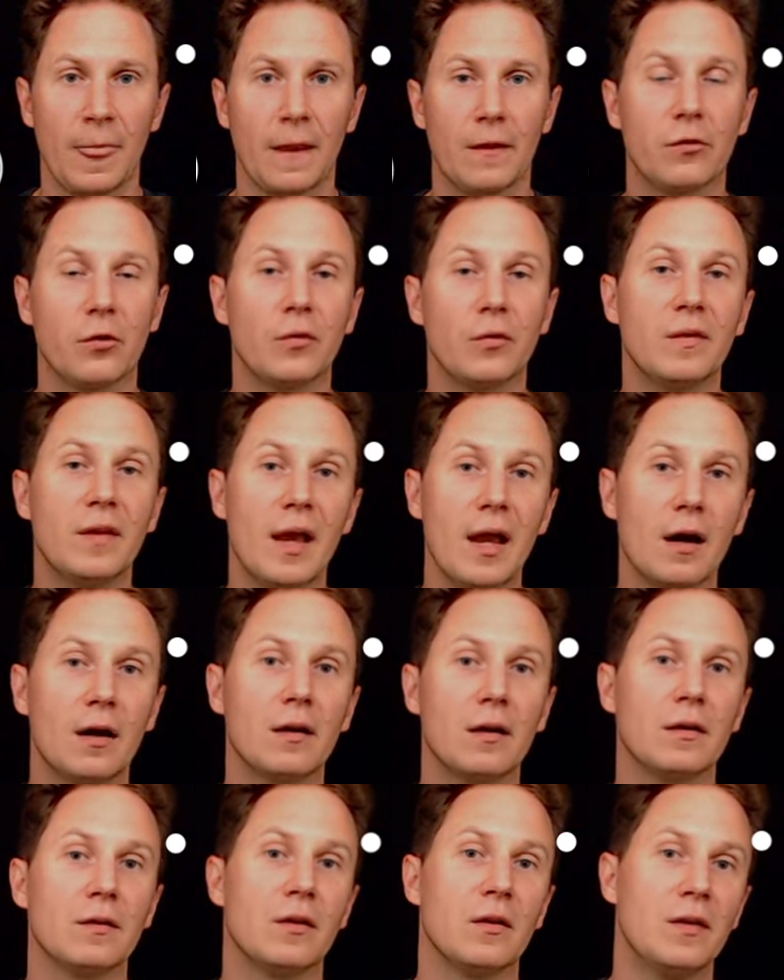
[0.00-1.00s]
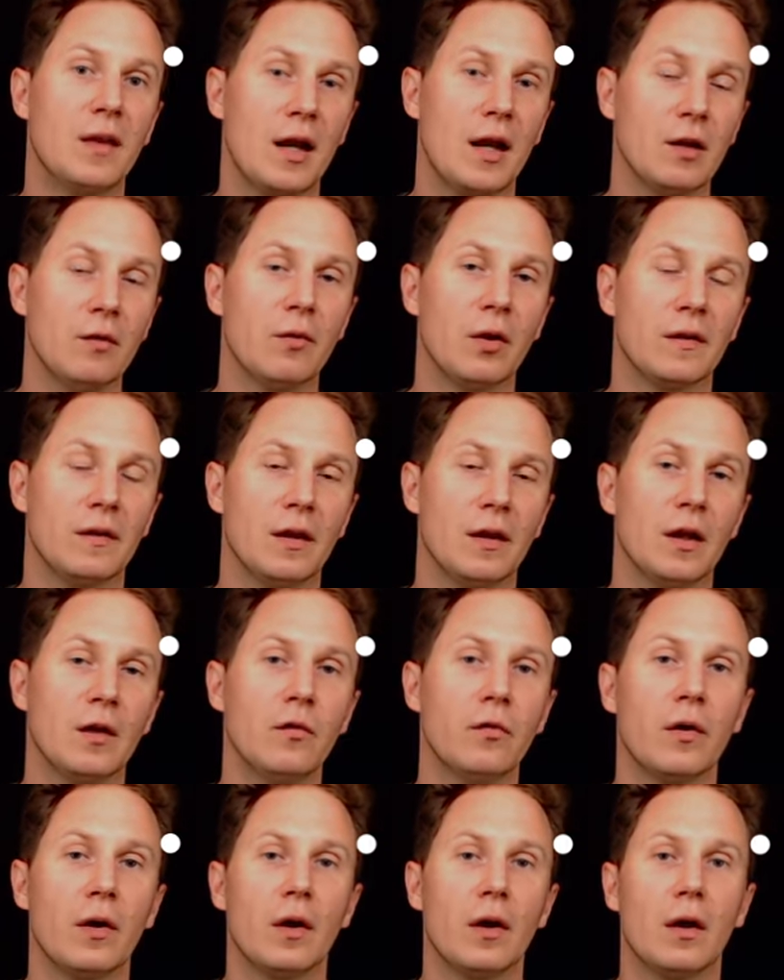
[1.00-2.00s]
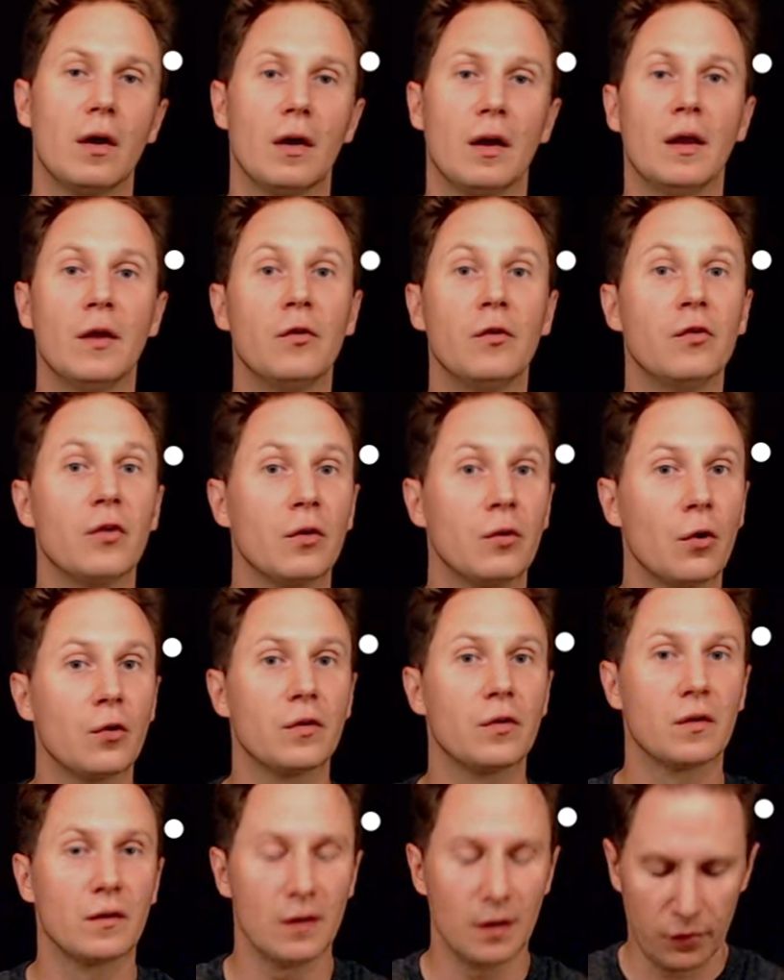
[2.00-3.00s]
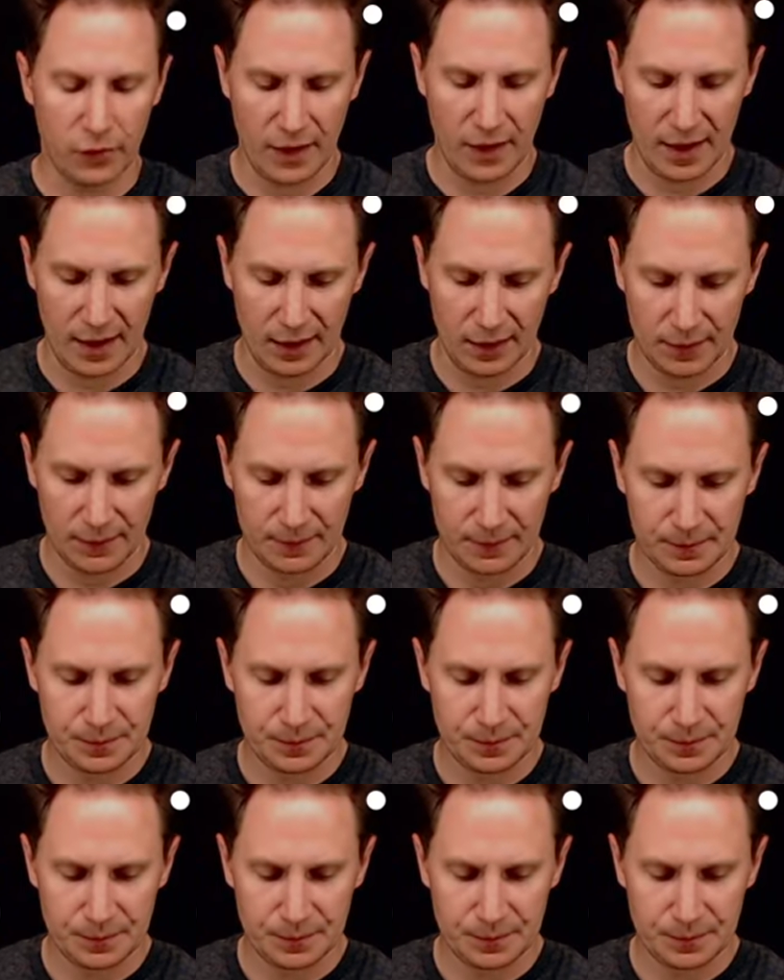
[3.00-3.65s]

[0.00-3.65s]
So there, the derivative is not defined.